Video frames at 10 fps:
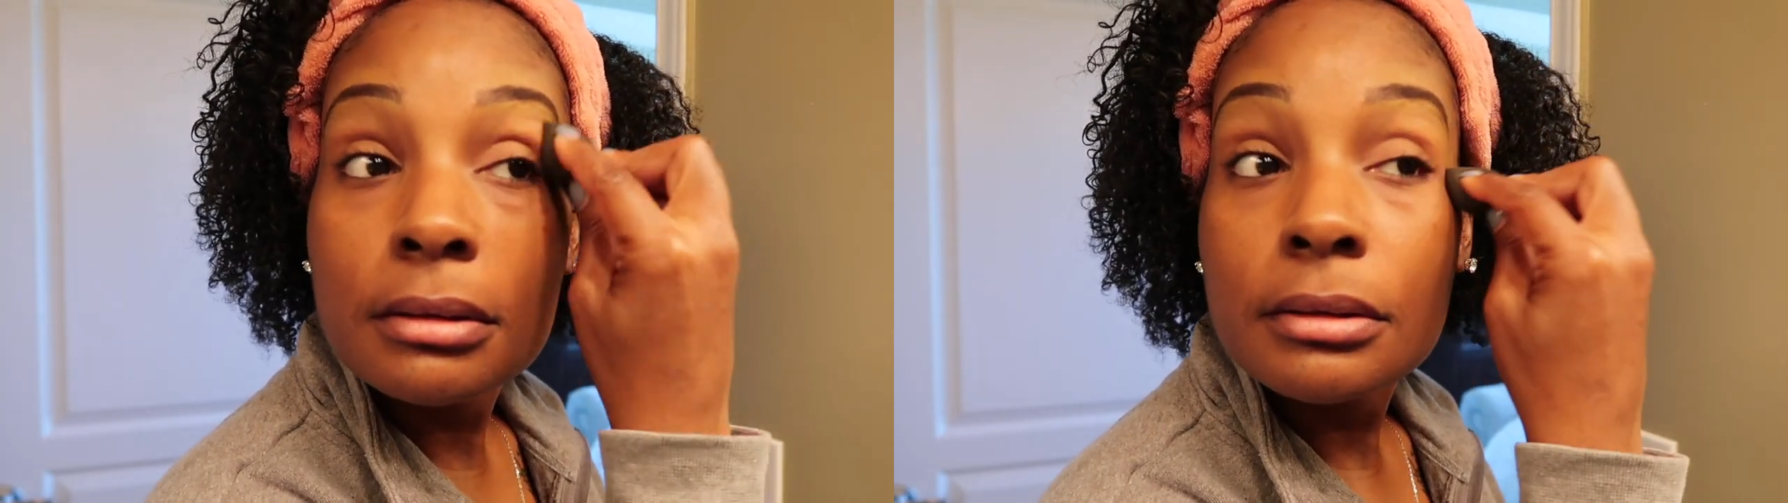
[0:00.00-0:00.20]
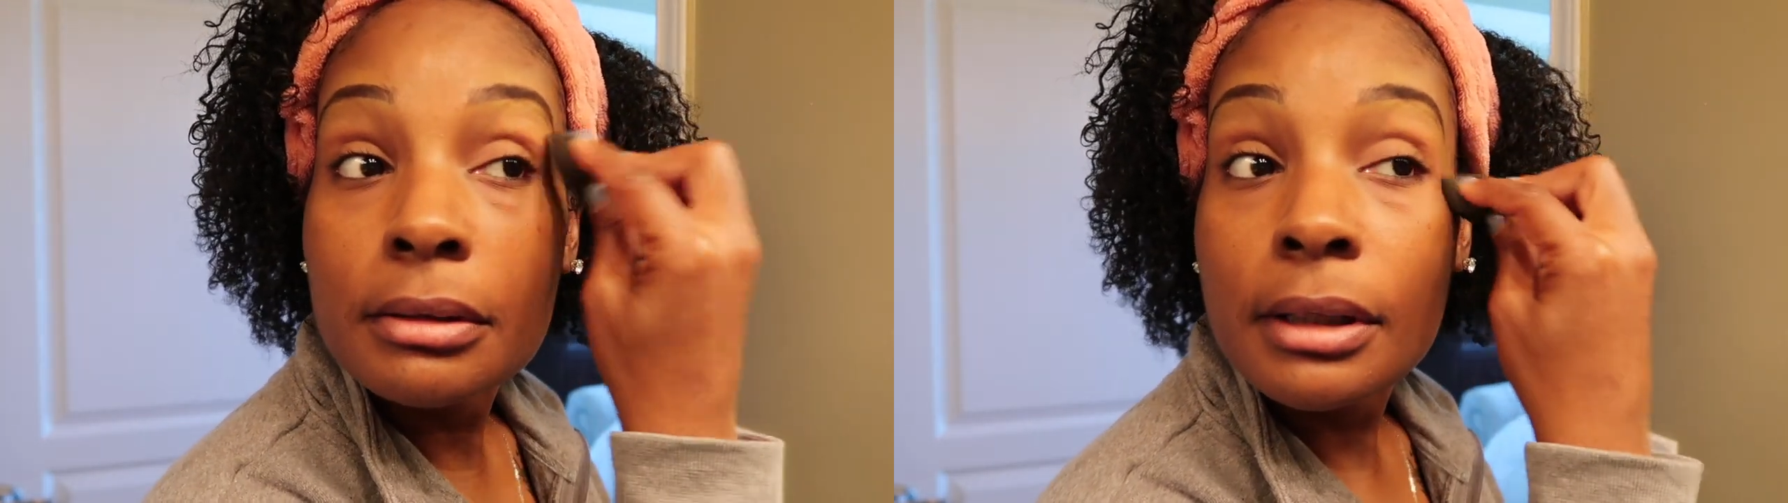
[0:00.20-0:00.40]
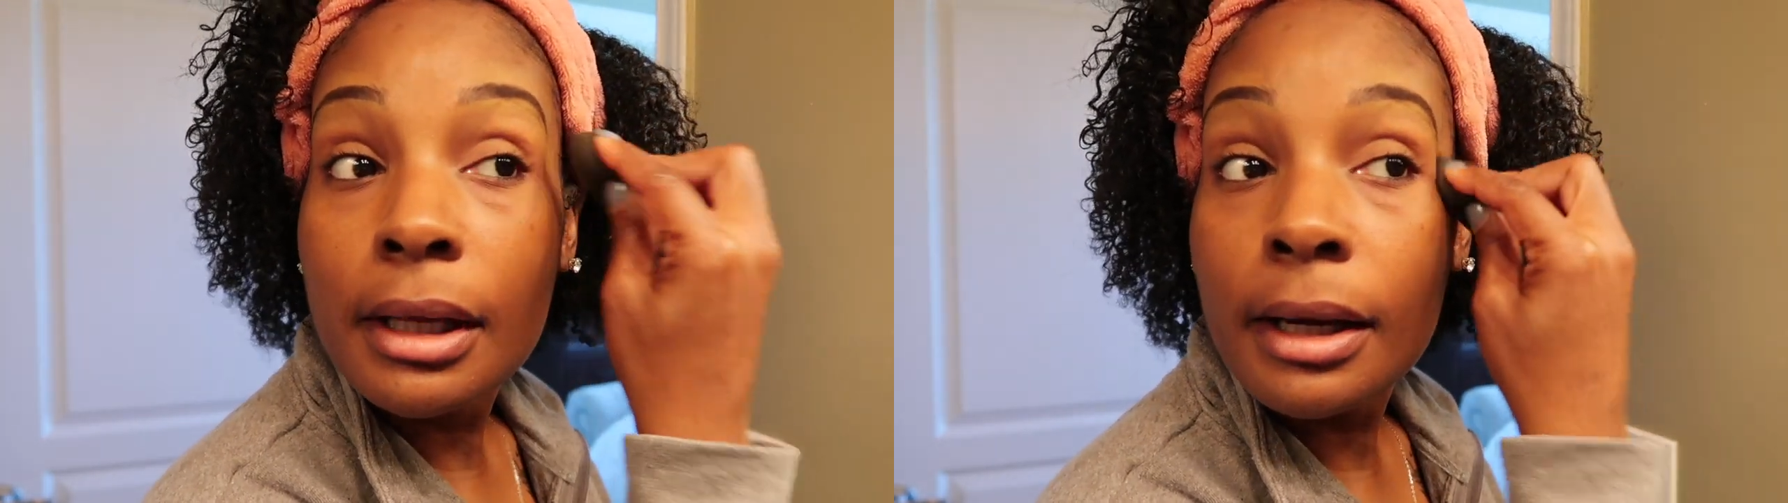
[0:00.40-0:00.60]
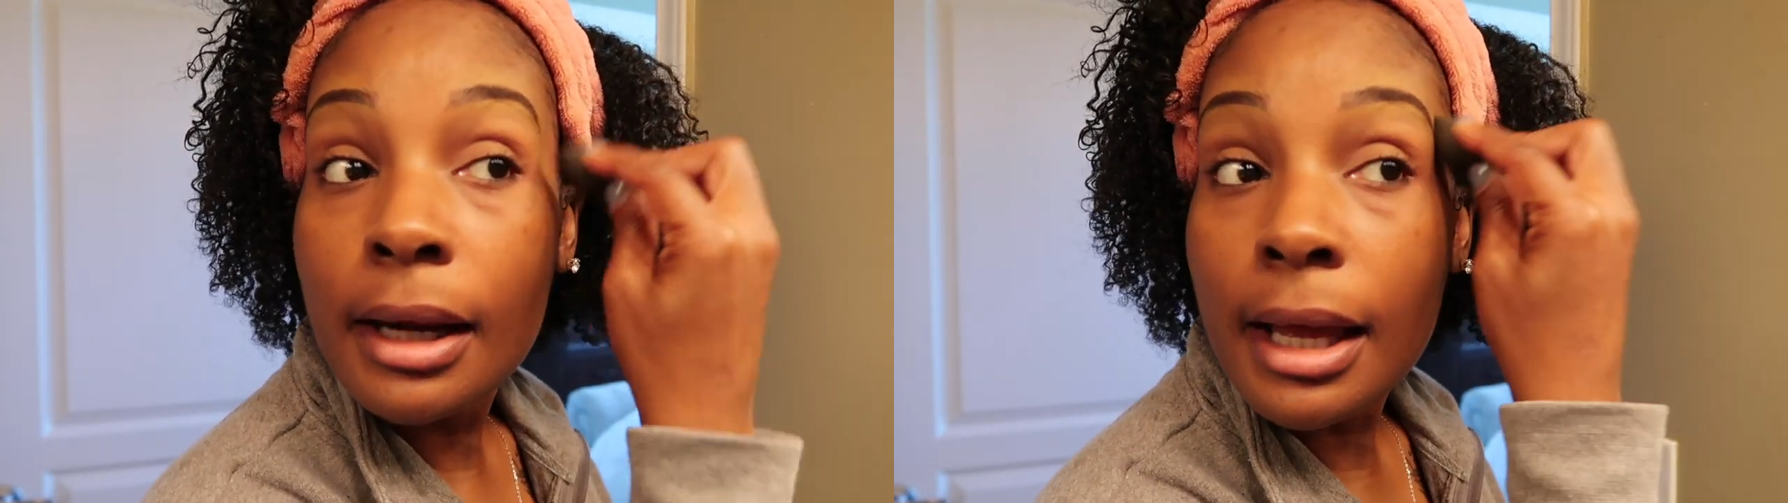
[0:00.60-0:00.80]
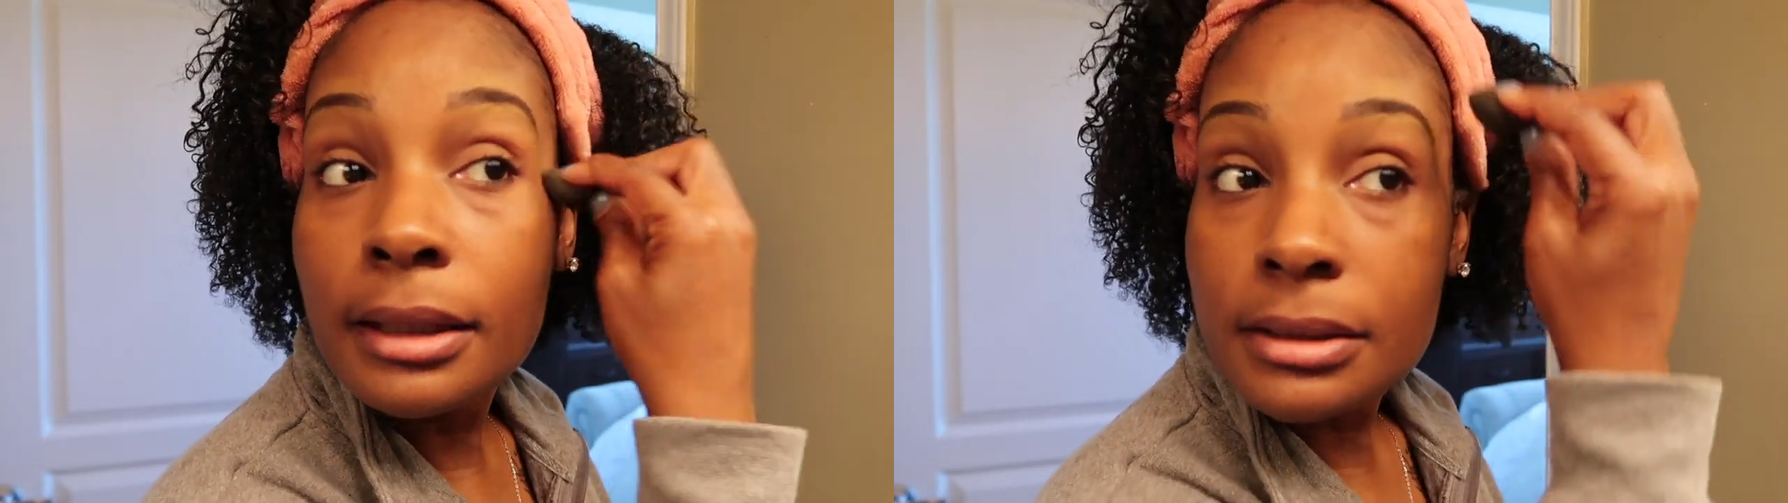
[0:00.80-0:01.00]
You
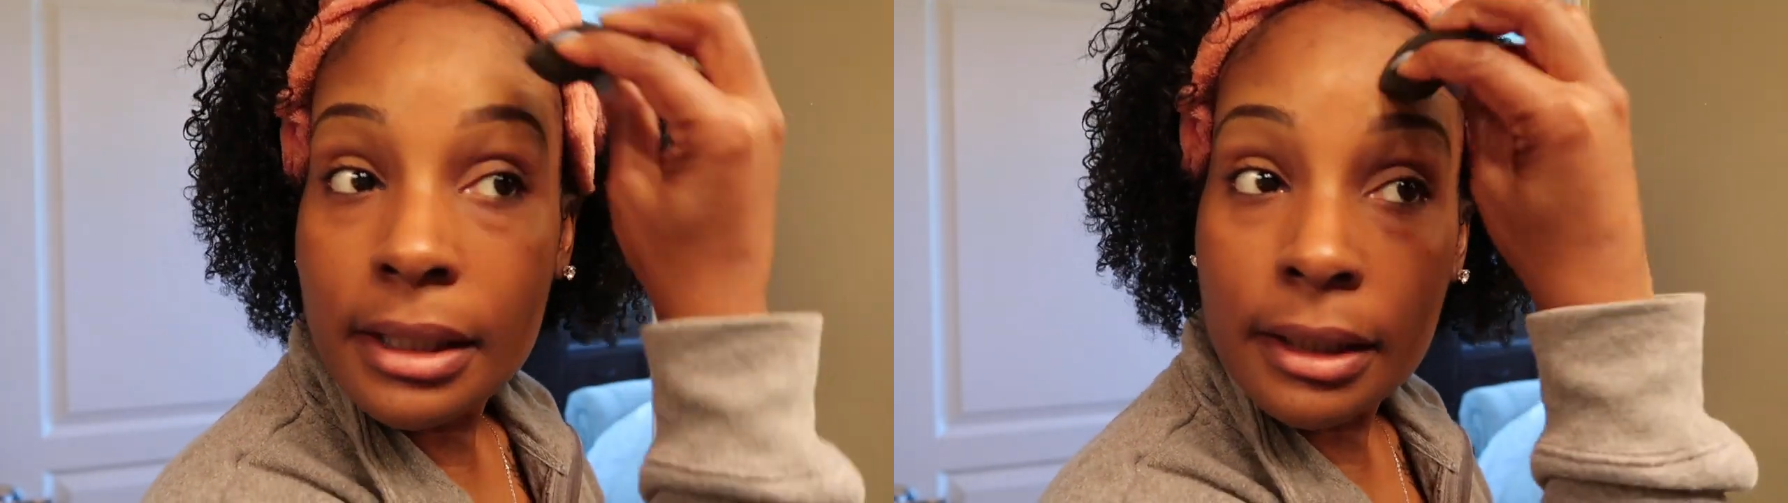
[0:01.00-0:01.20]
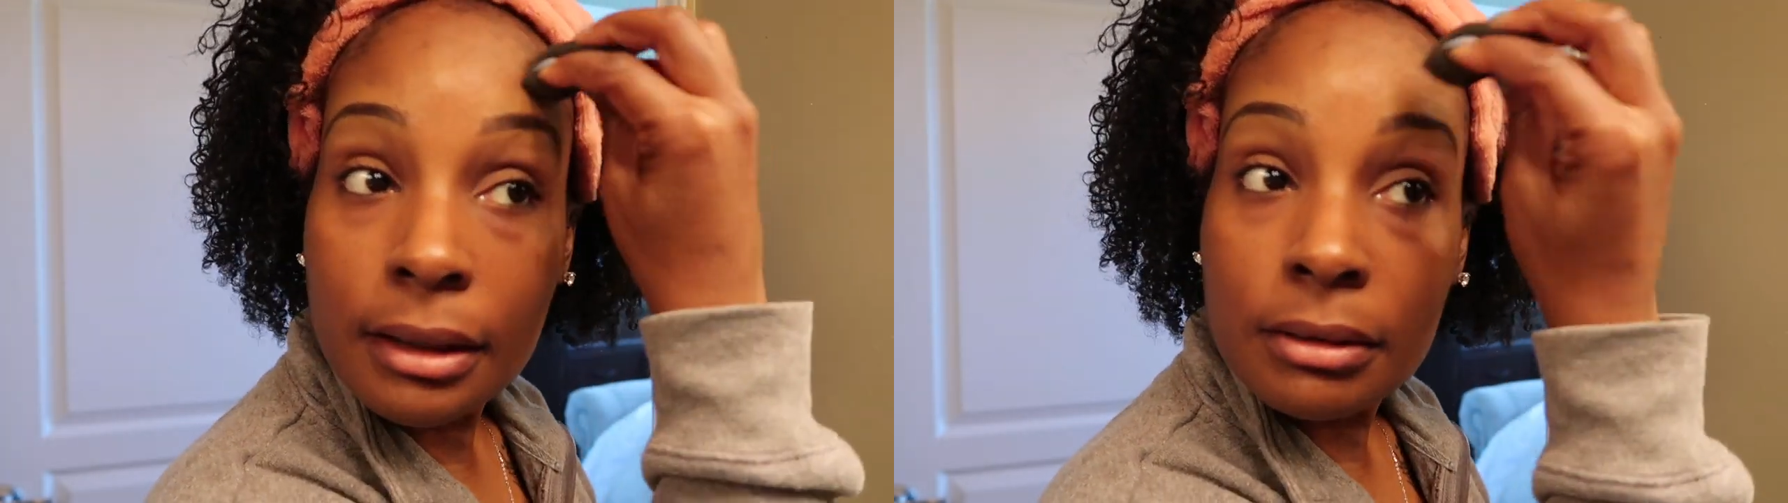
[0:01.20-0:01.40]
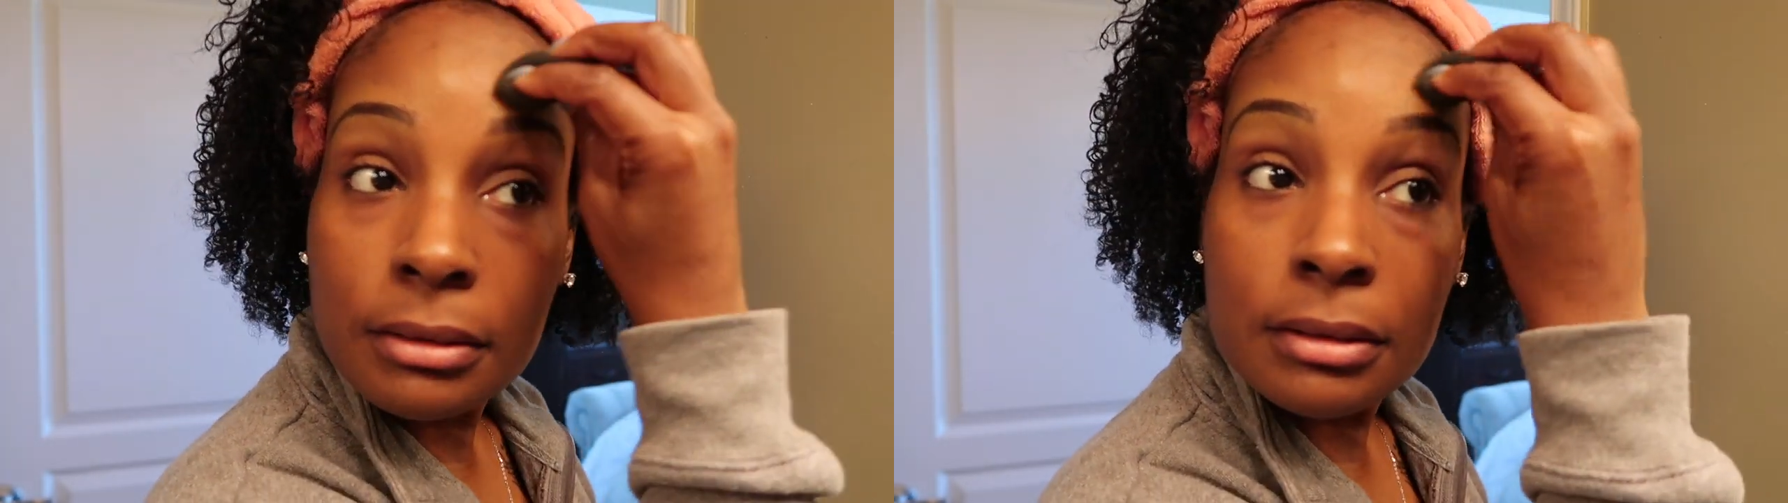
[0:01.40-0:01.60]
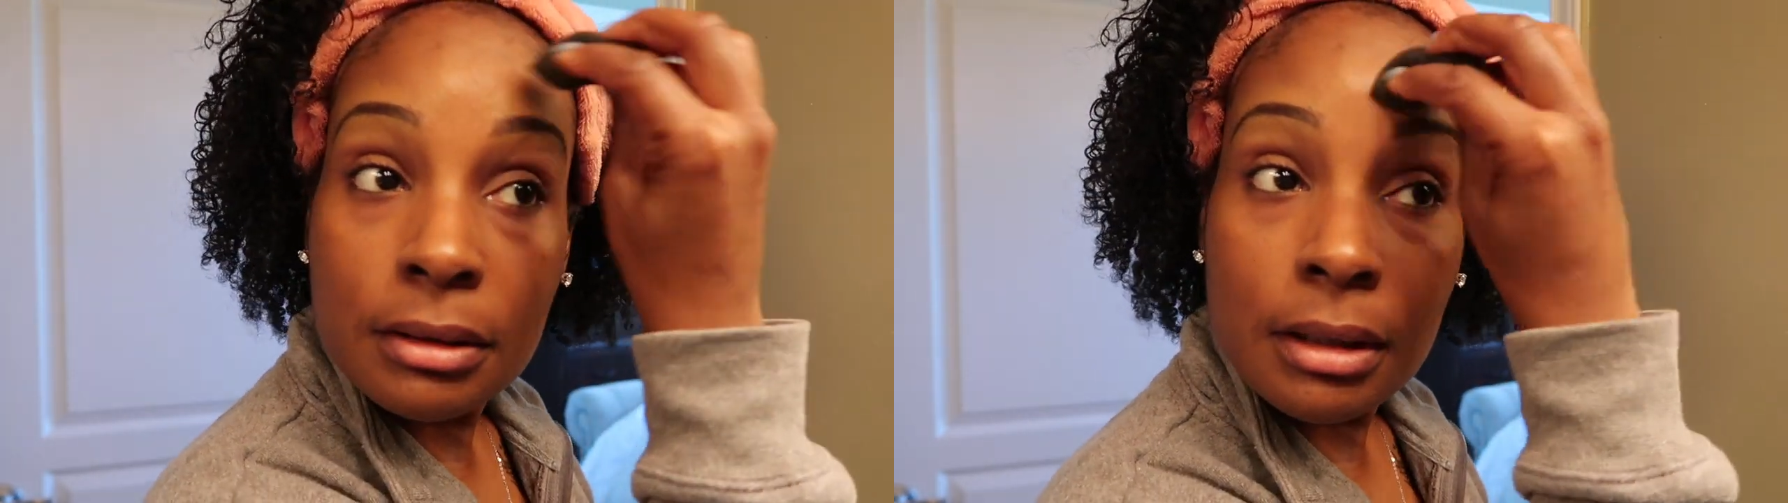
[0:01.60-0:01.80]
cannot tell.